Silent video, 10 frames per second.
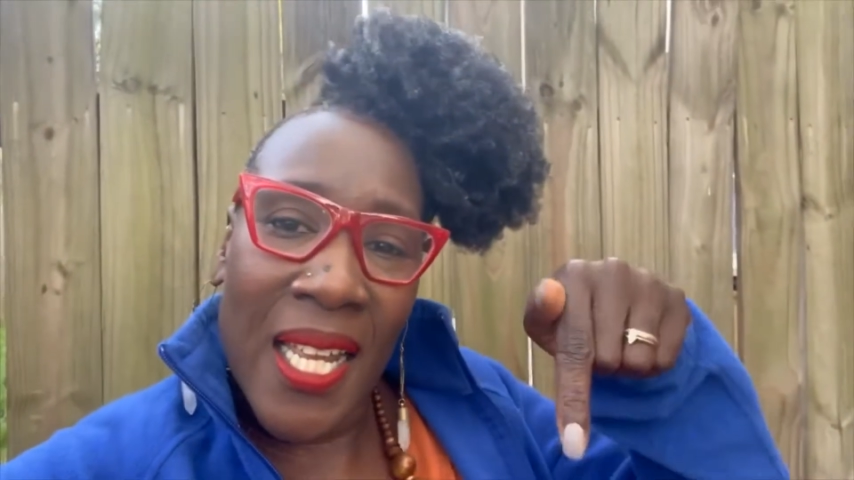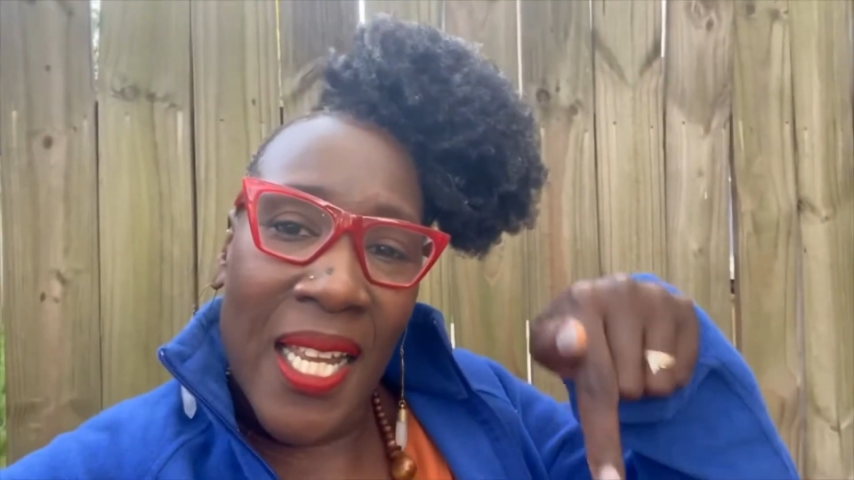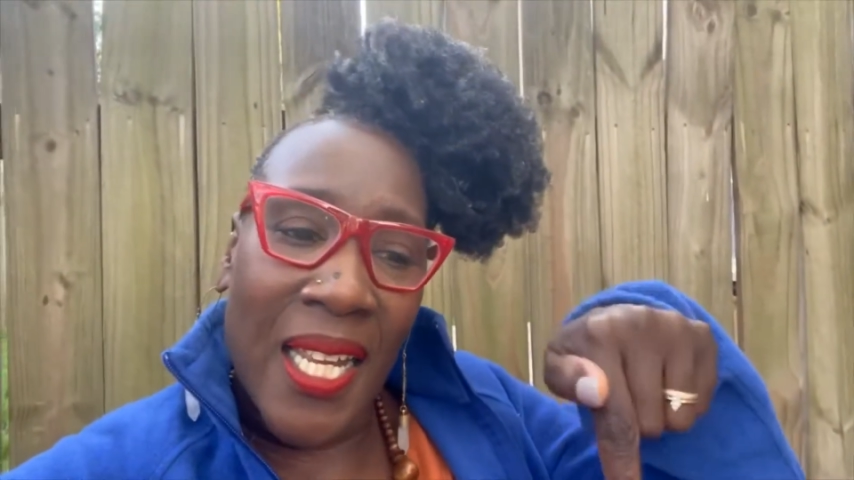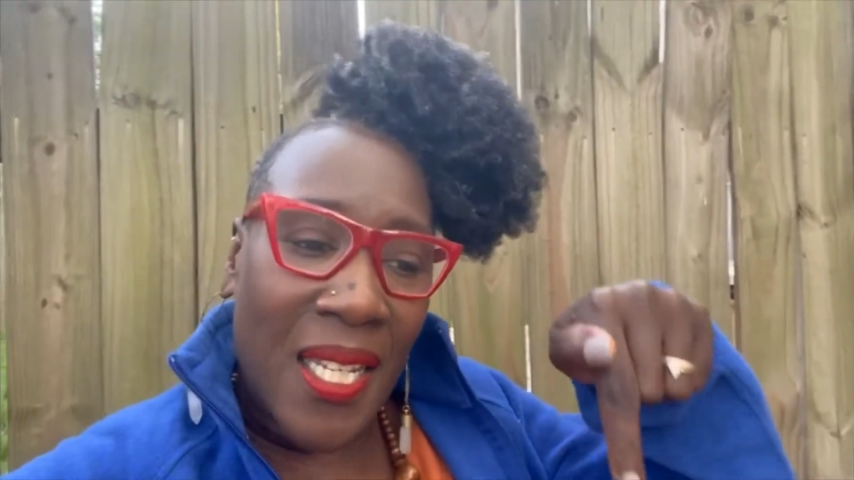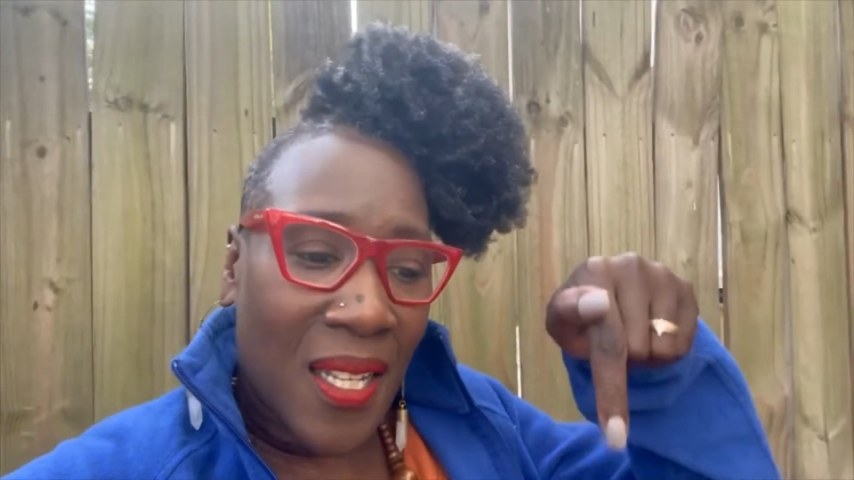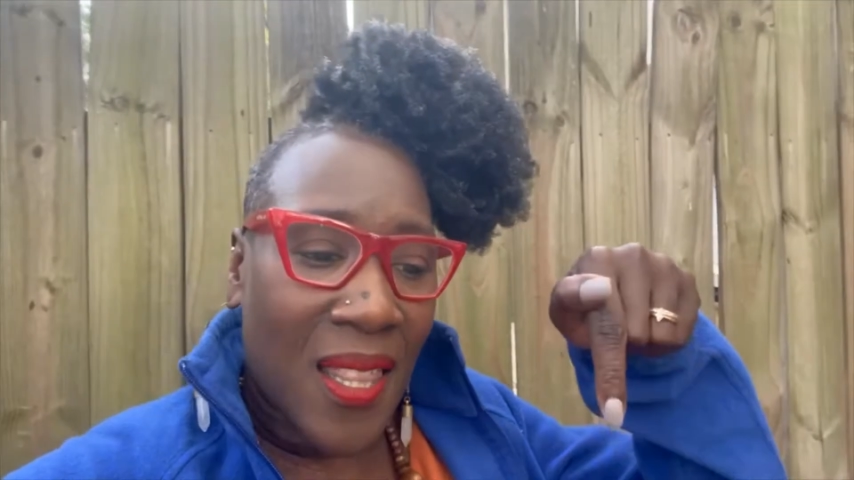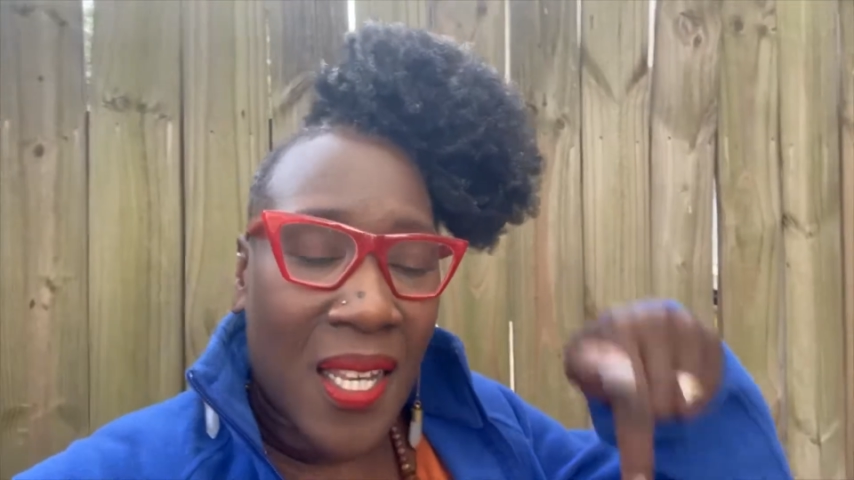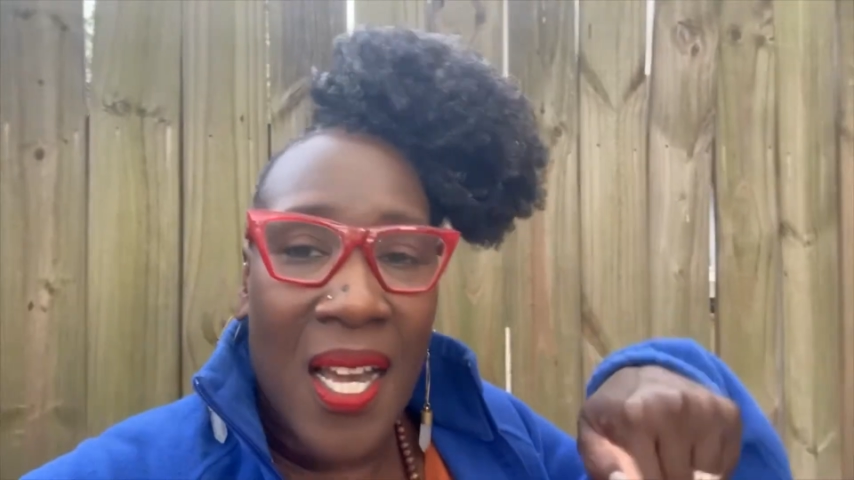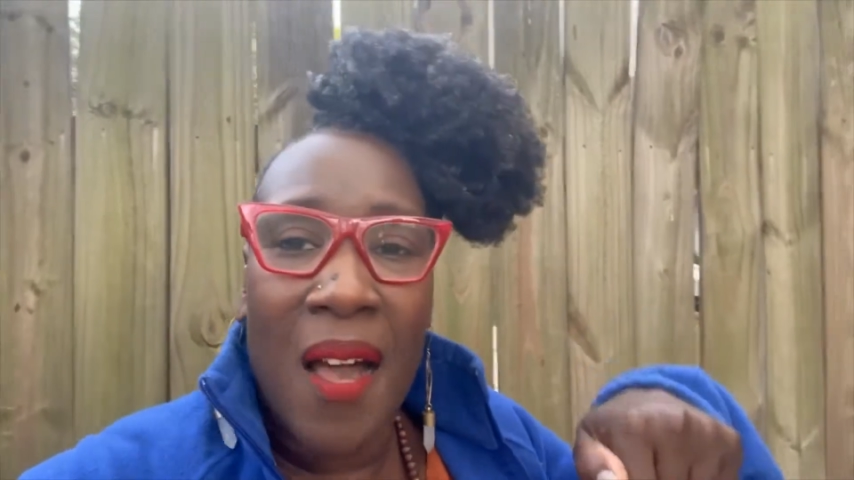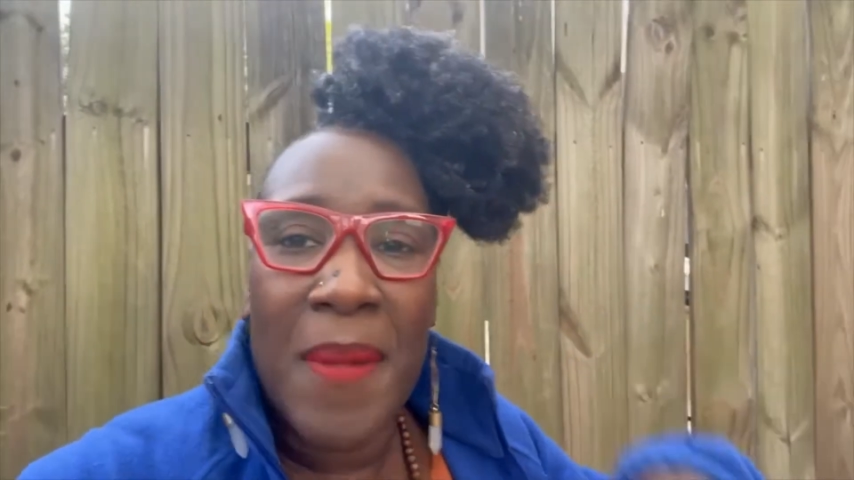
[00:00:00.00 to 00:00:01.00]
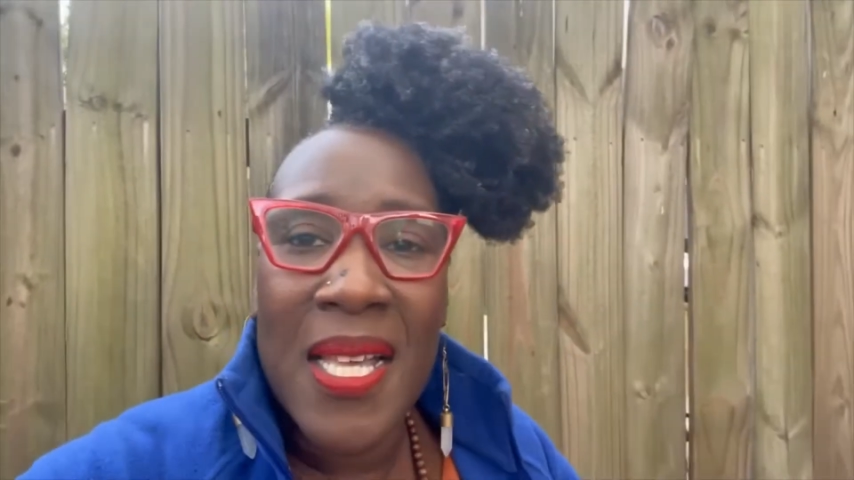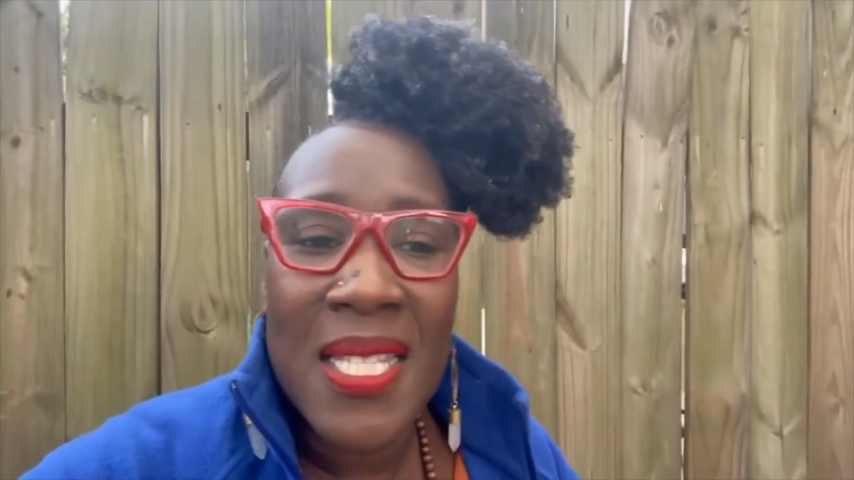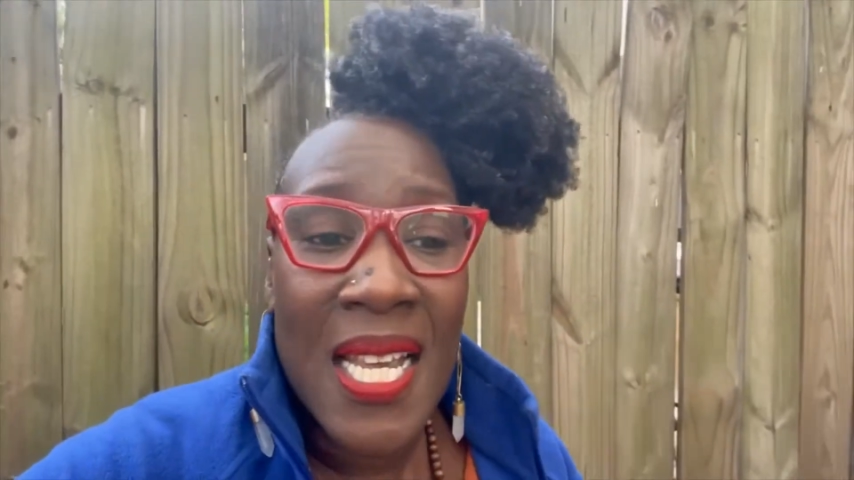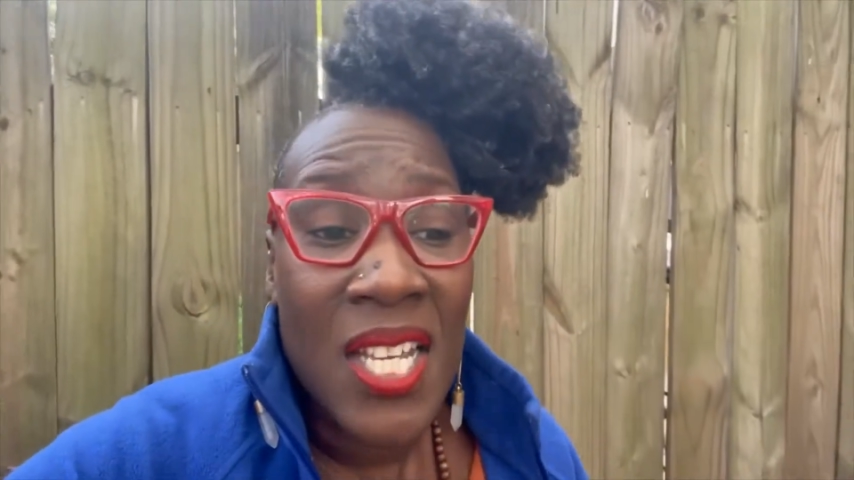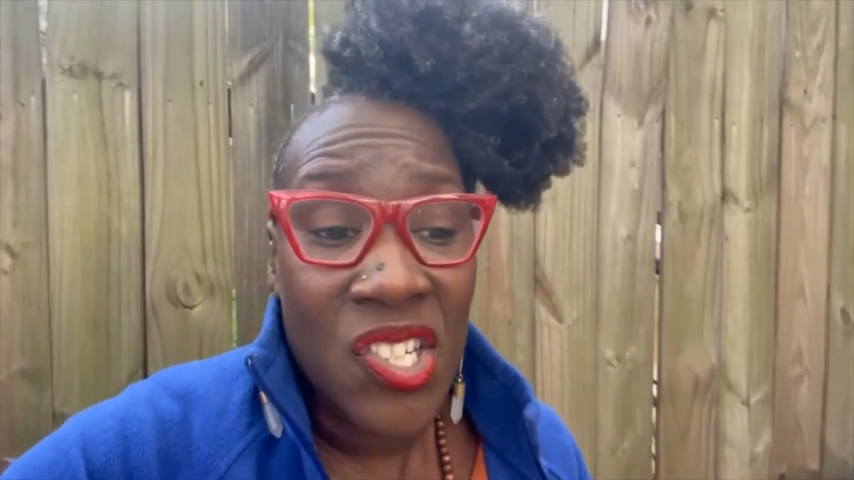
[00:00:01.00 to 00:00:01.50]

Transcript: in the comments.